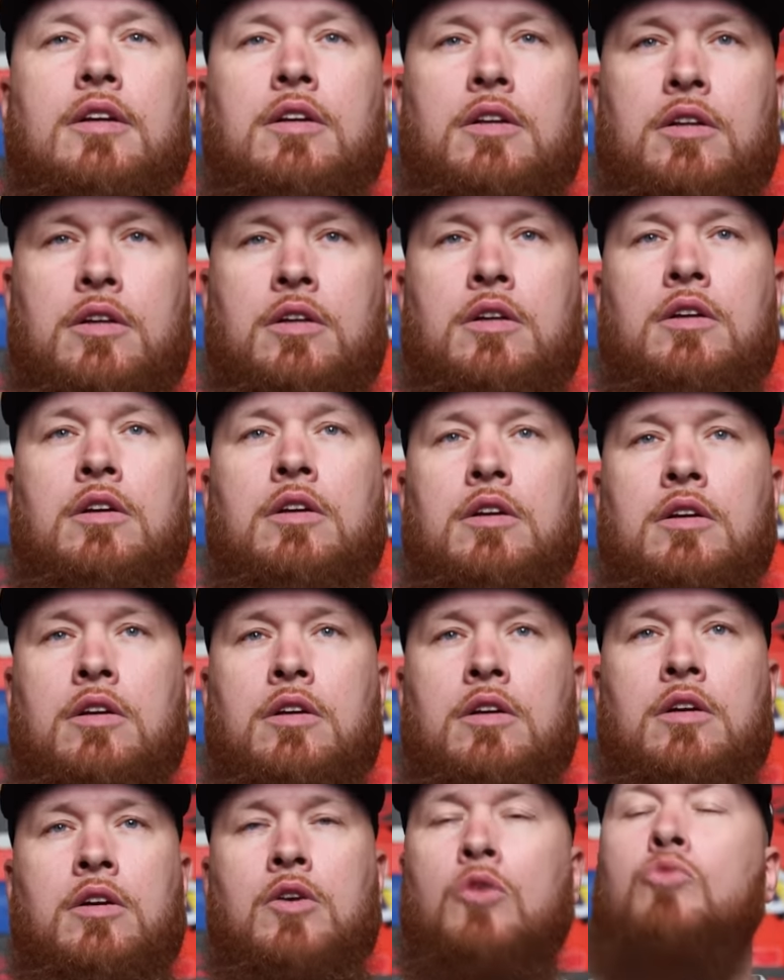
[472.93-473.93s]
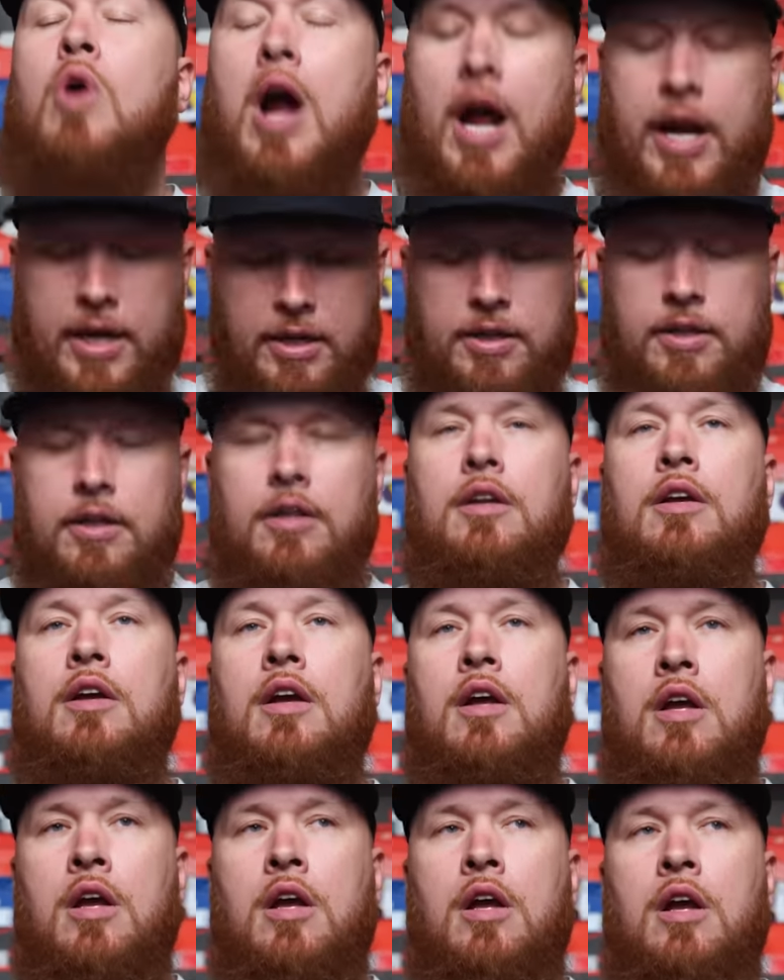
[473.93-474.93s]
But it's not a collab. It's right. just a regular
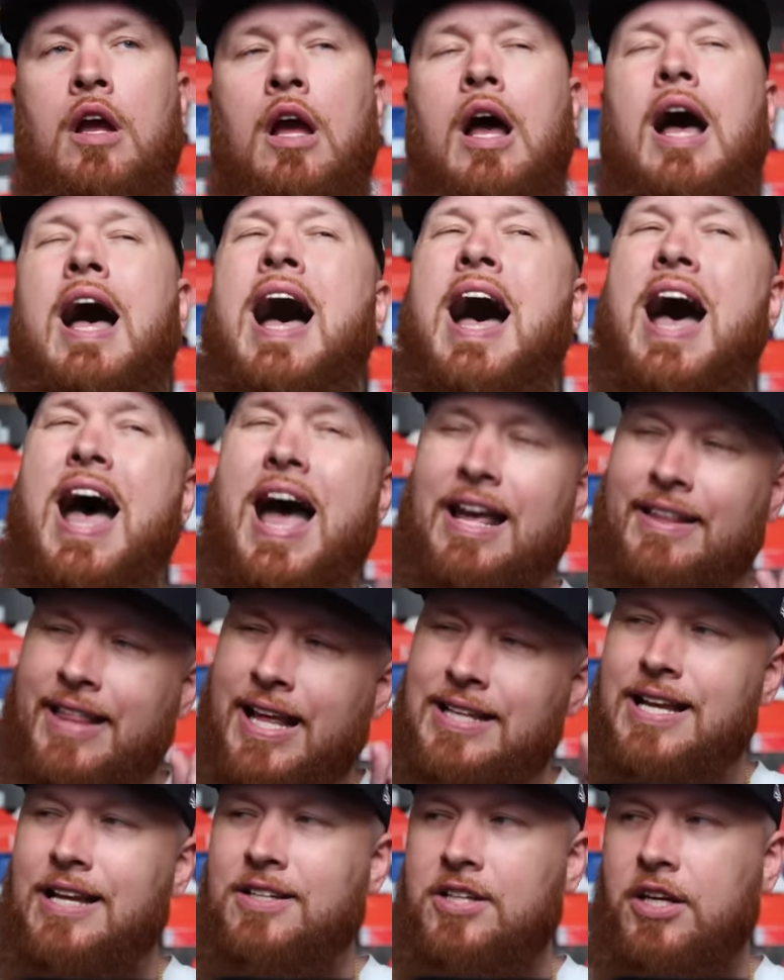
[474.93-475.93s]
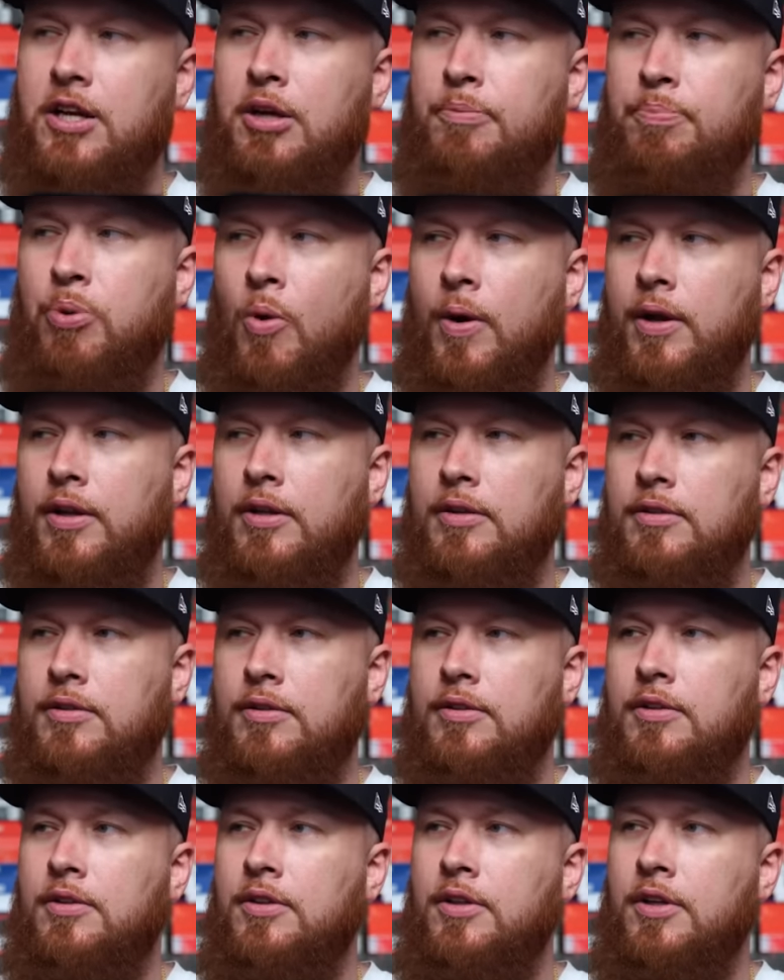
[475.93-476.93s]
sneaker. Uh, that's actually a good point.
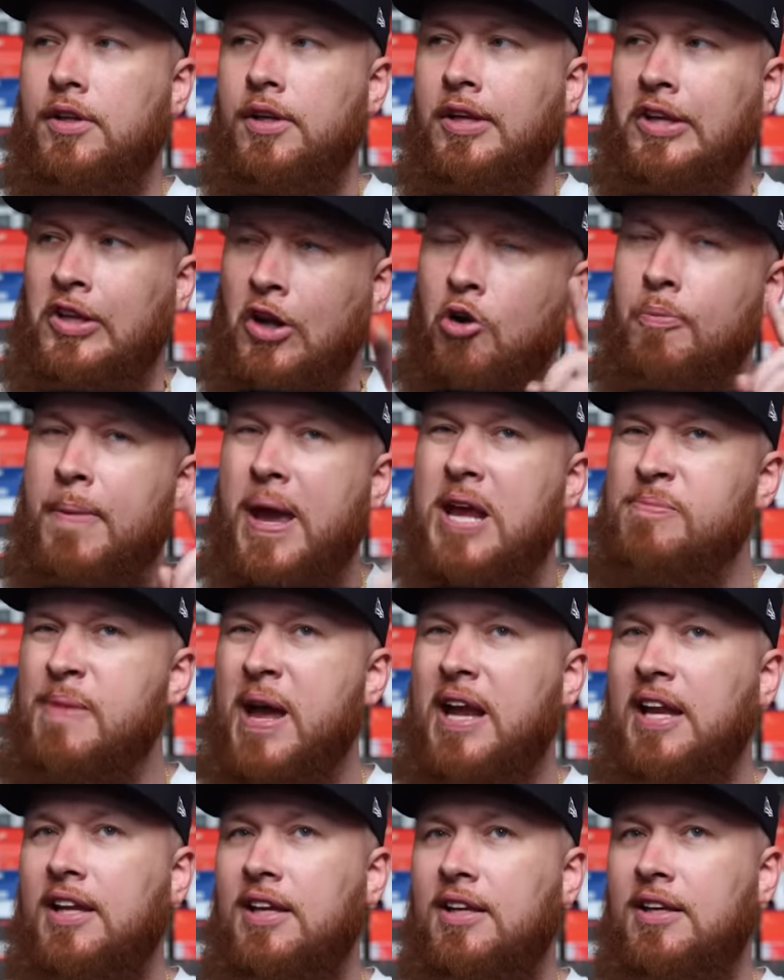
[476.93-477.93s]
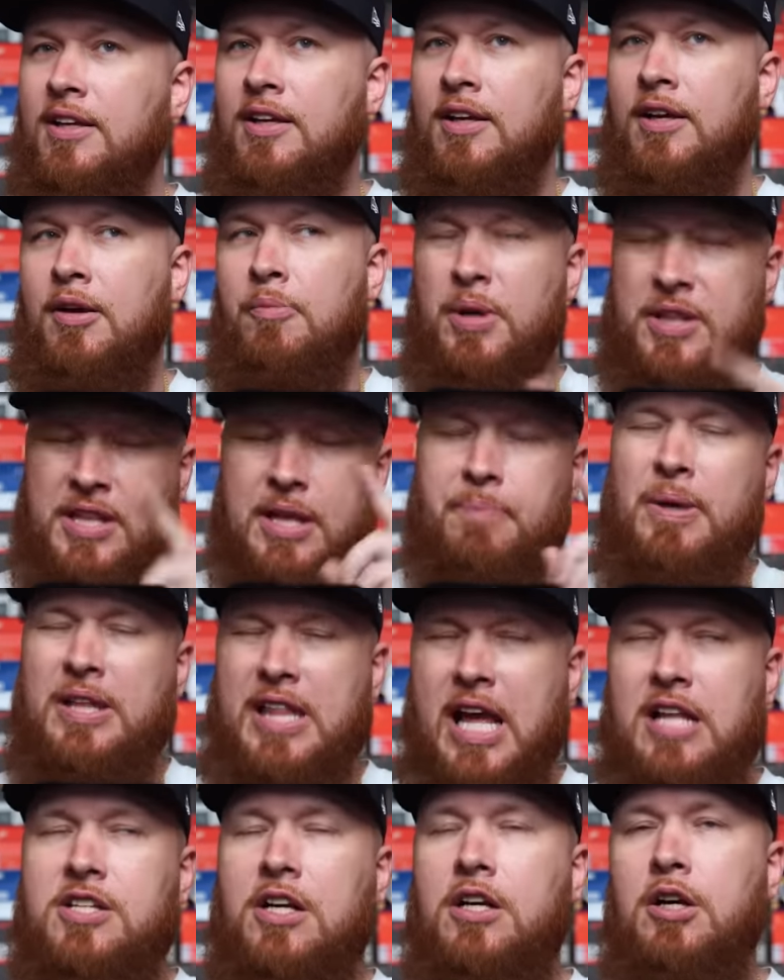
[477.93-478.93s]
You don't make many, but th- but
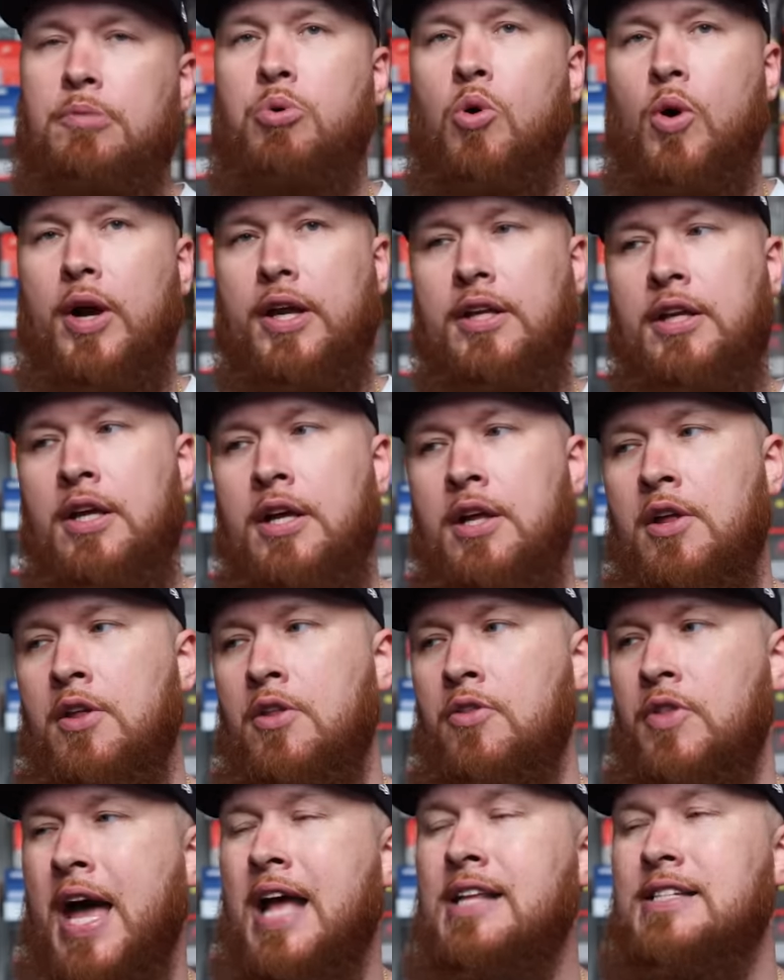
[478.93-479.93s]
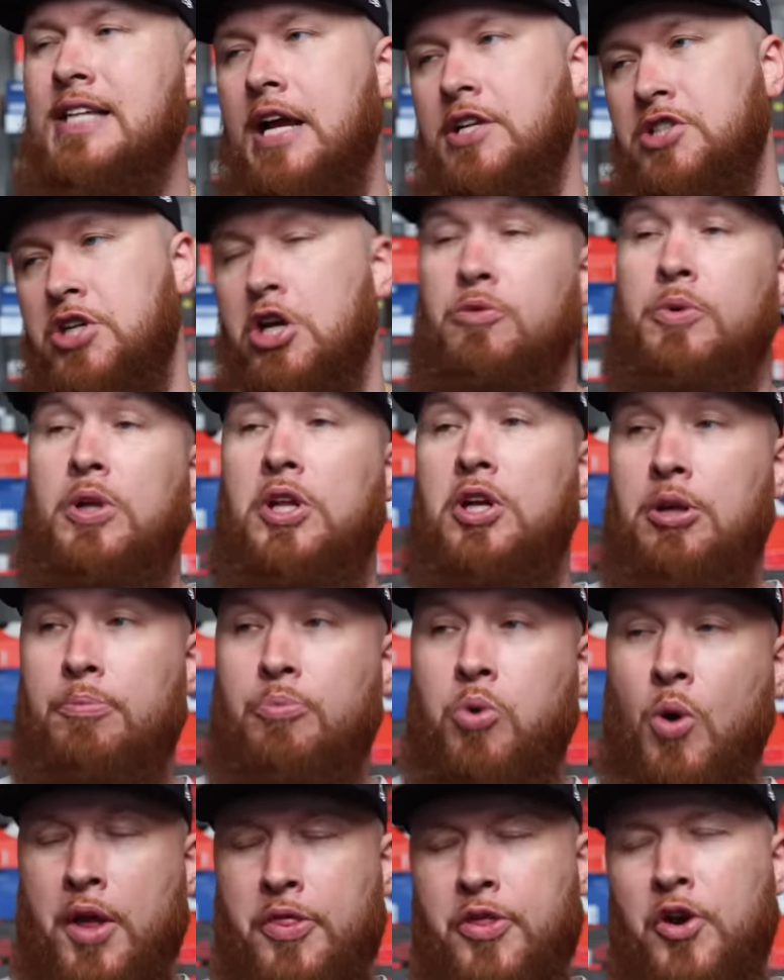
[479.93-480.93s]
that's a good point. That's actually a really good
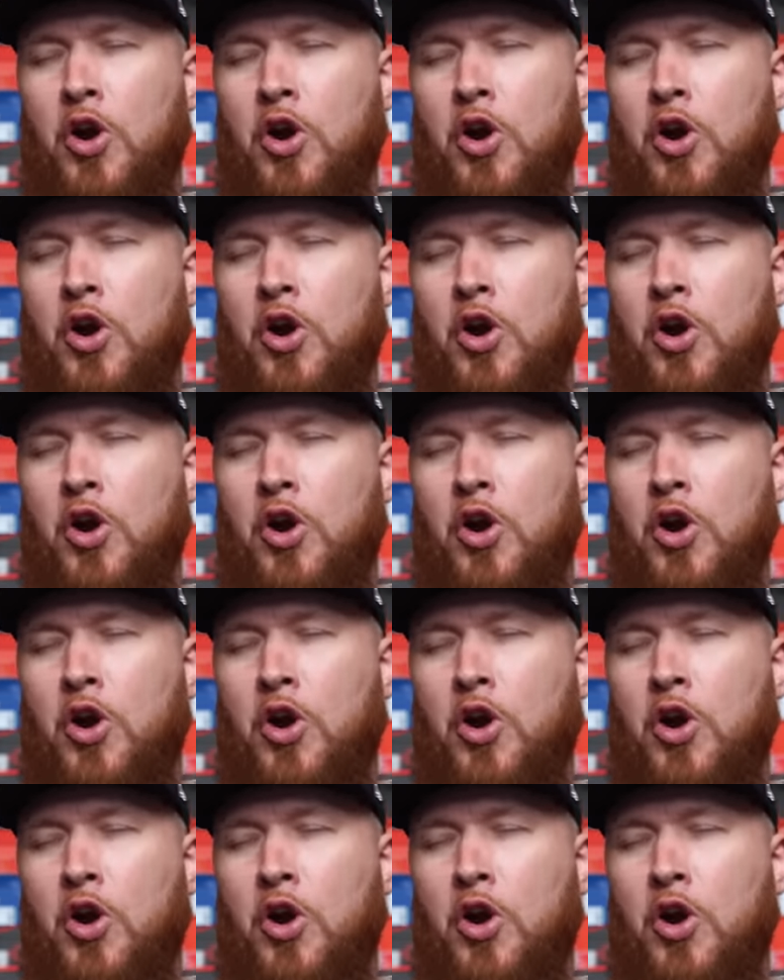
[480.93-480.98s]
point.